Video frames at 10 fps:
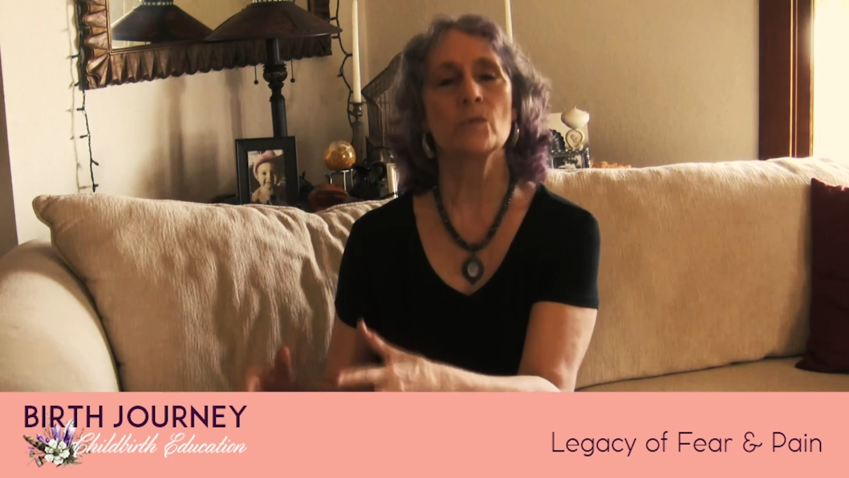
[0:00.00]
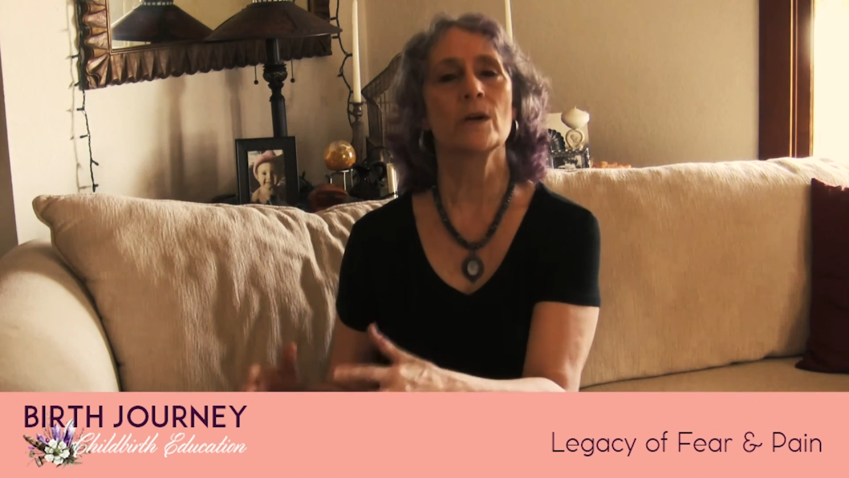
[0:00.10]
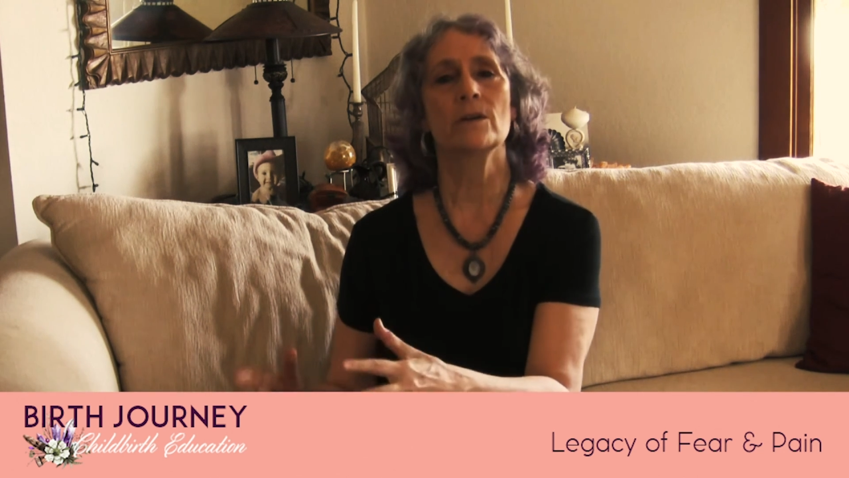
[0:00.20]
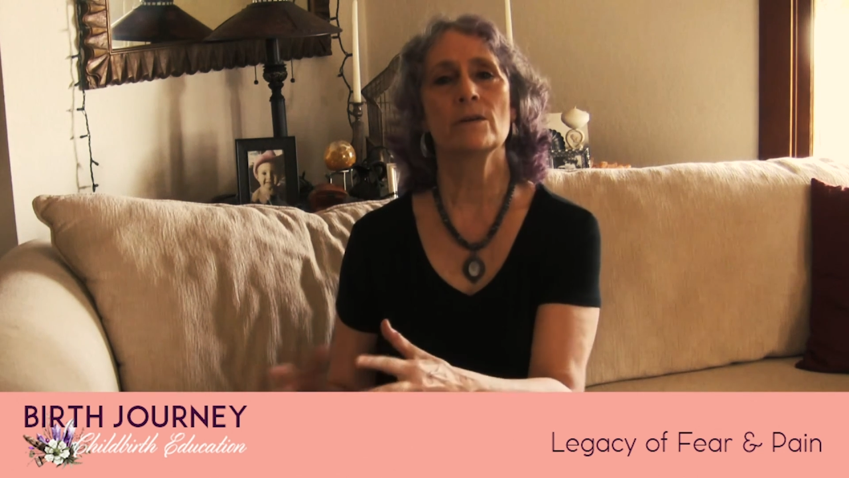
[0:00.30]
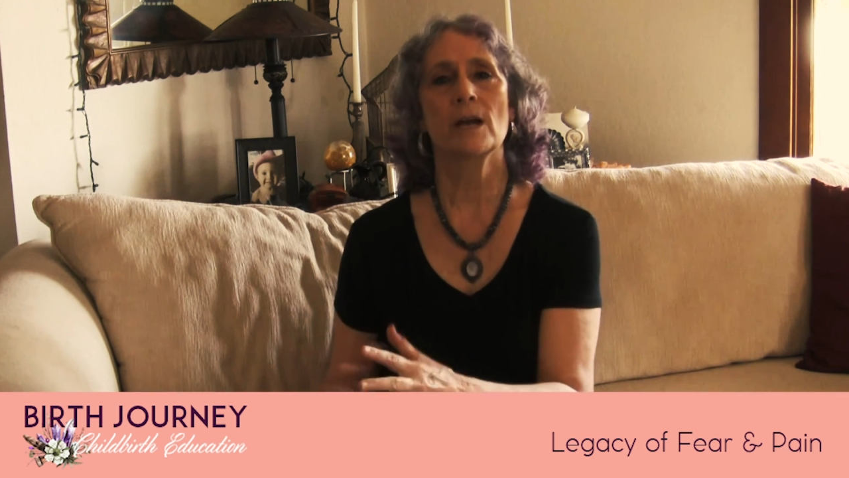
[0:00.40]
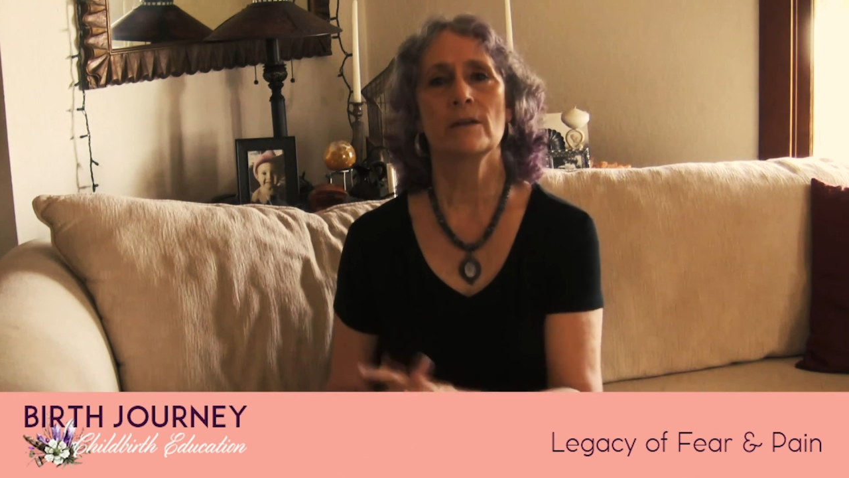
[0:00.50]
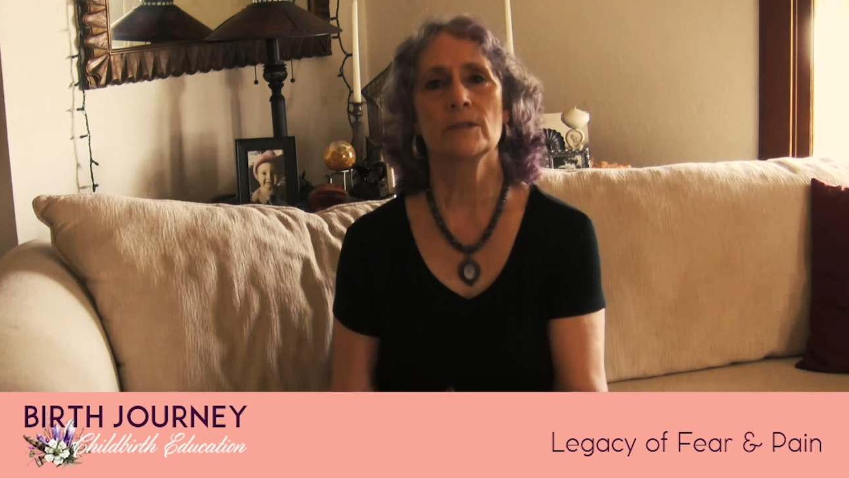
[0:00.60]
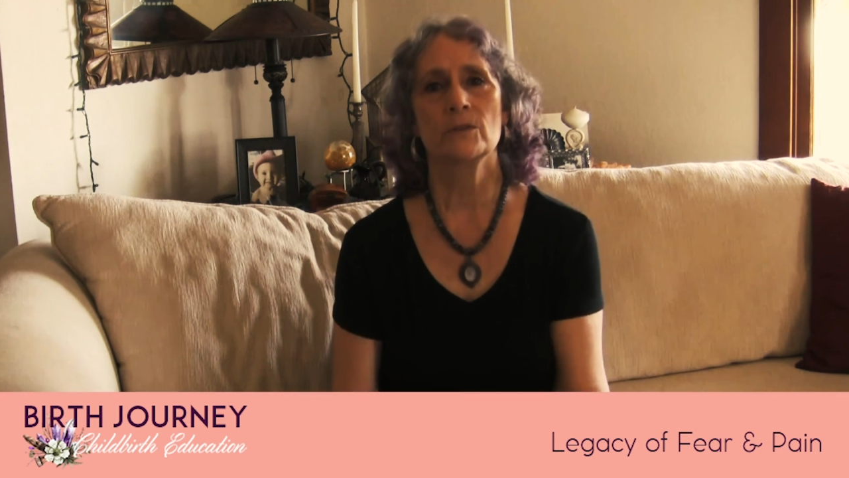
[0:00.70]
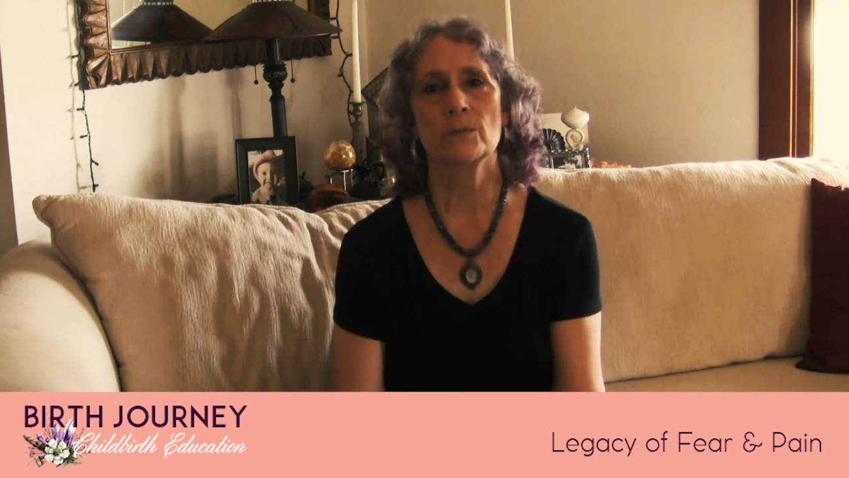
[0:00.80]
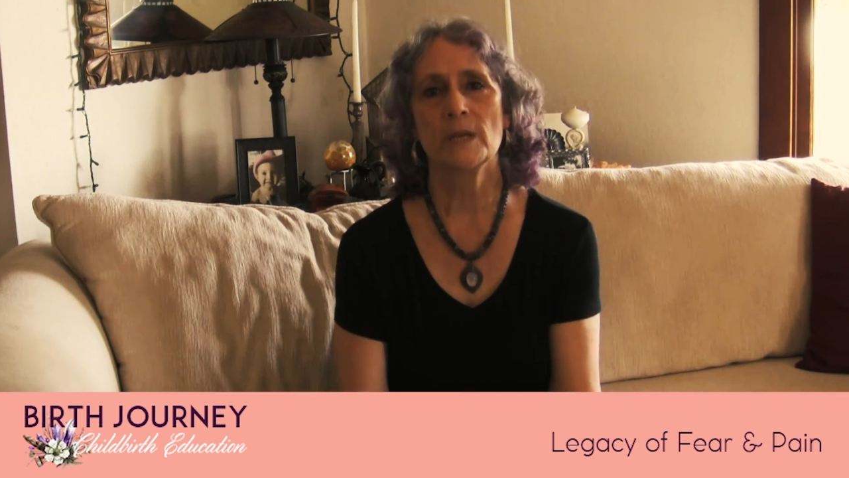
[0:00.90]
where you're
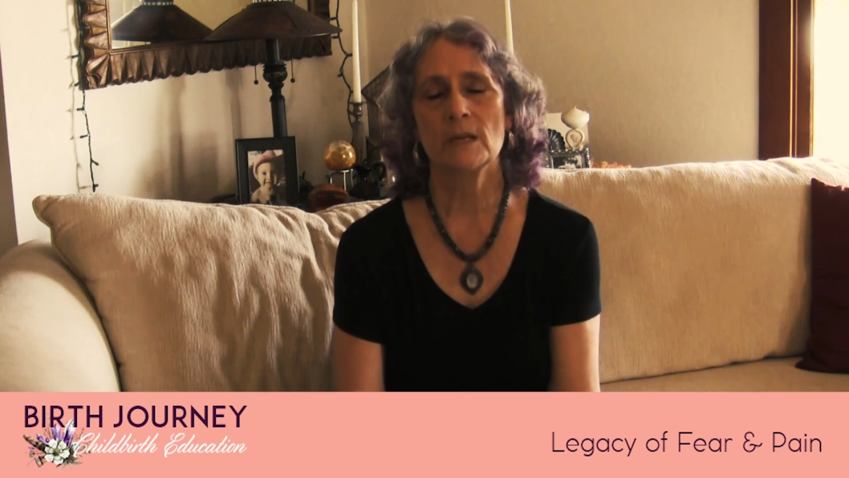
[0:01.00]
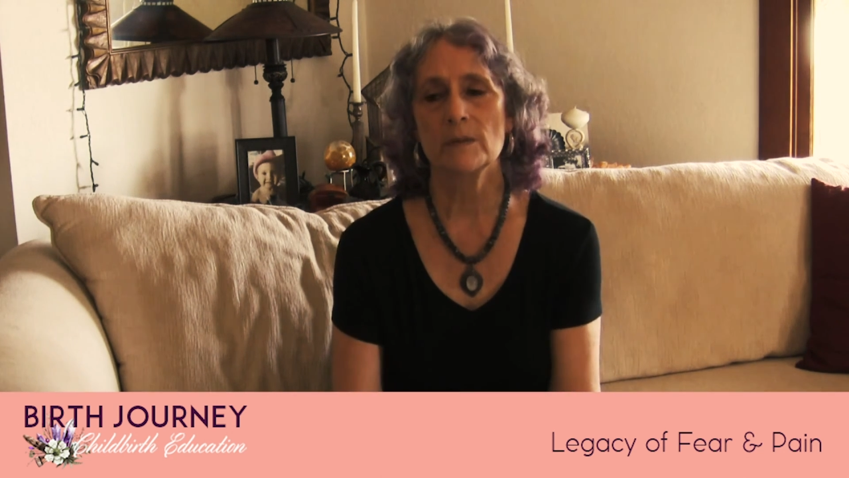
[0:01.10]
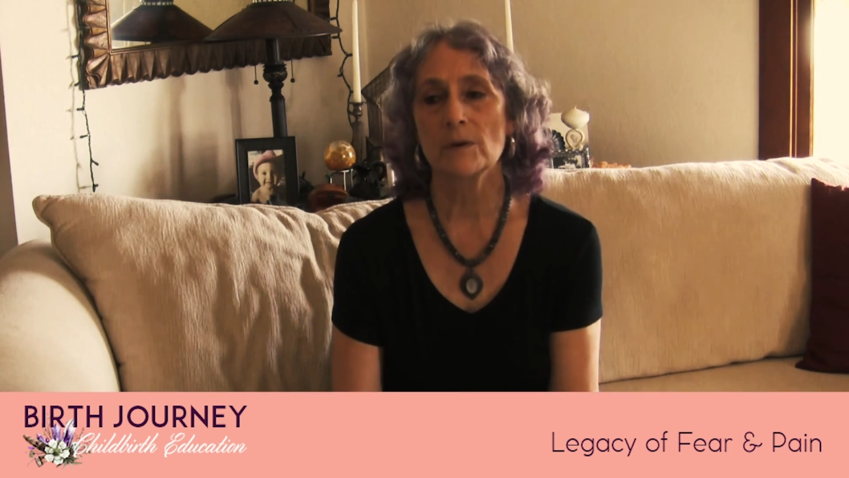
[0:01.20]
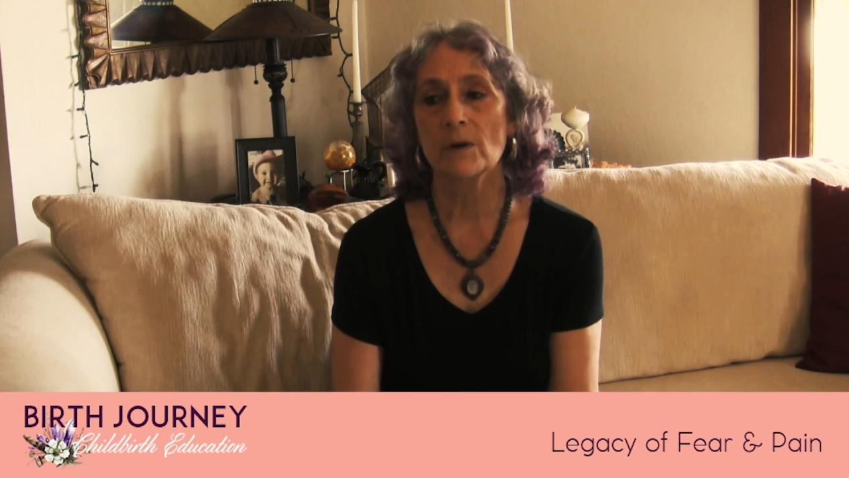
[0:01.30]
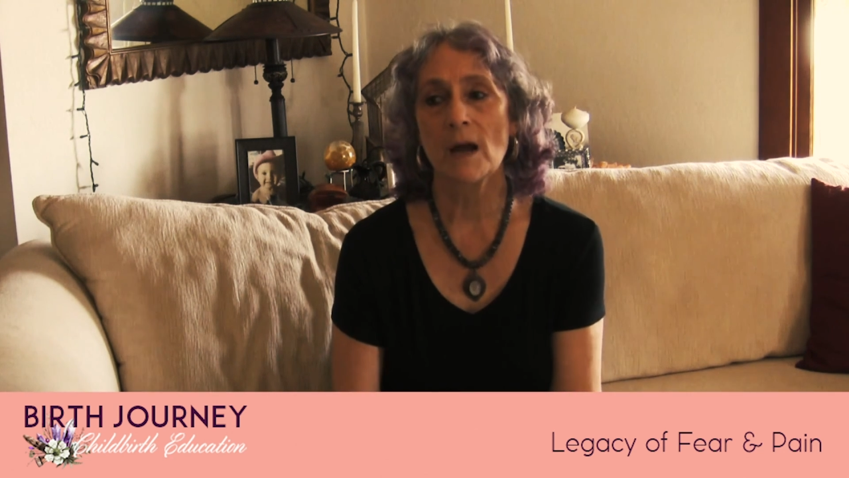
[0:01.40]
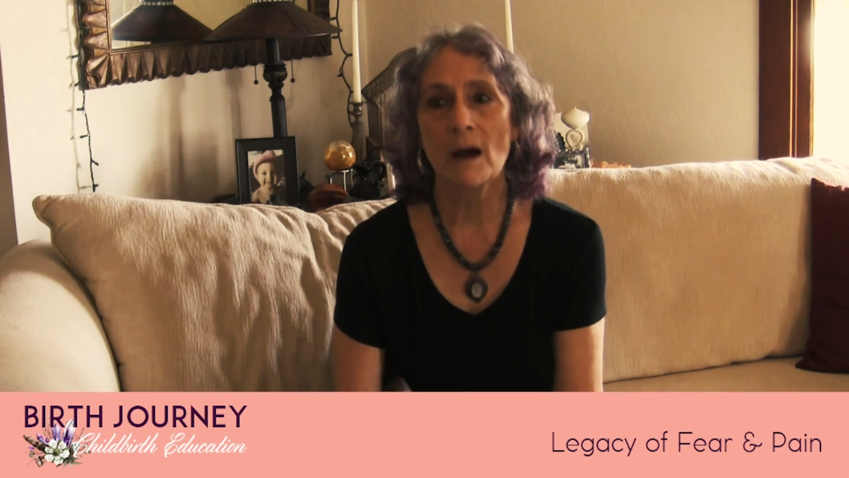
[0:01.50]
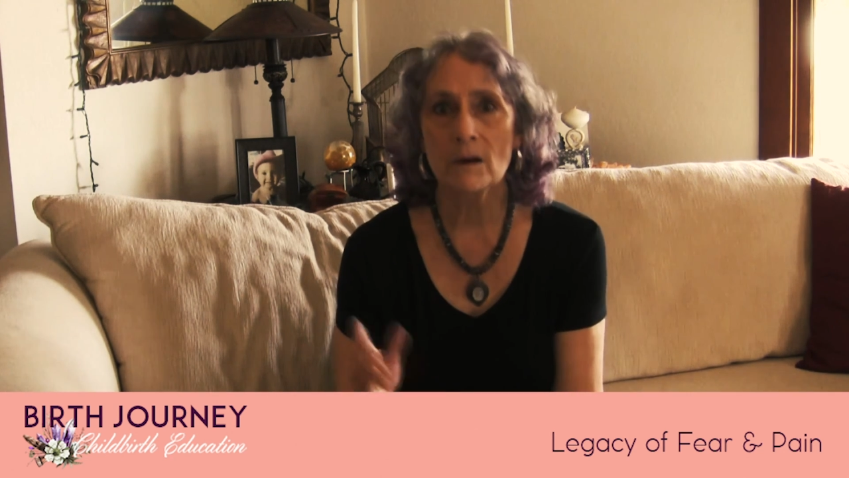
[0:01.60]
having your baby or